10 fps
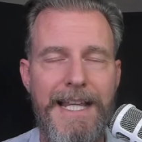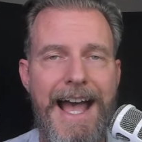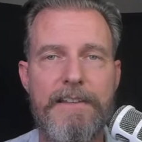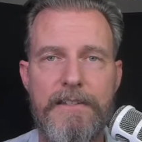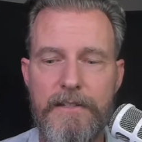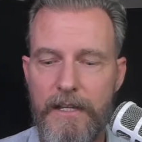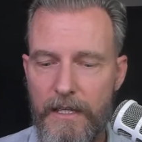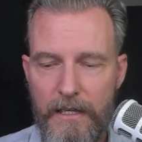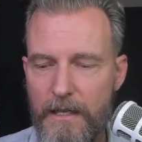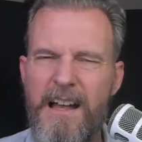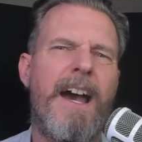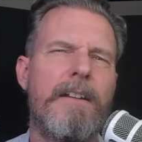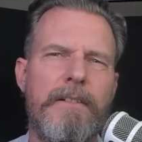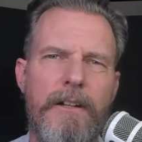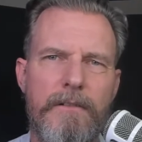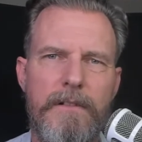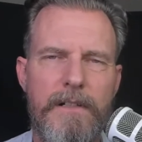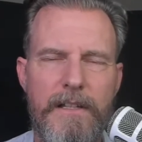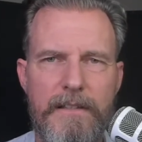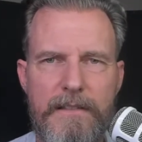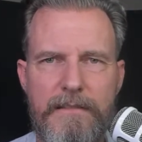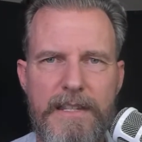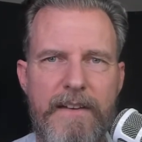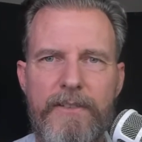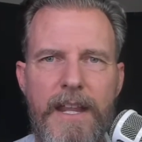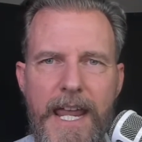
last, I don't know, 7,